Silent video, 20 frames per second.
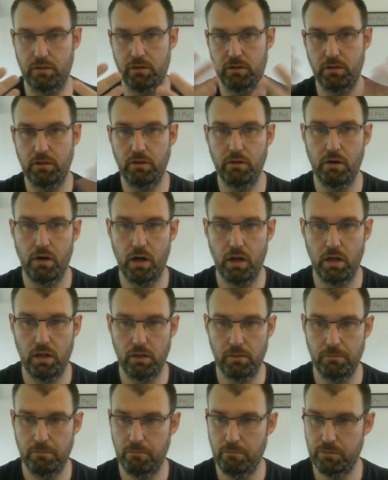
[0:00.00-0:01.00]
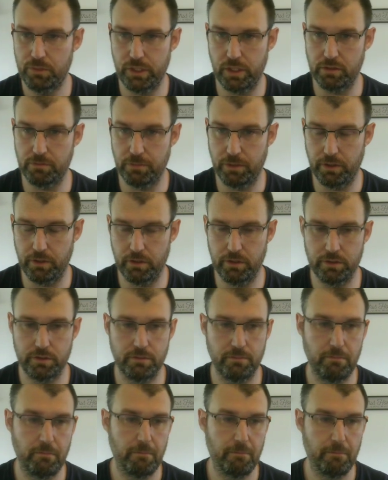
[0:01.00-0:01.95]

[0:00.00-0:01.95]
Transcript: you all chess players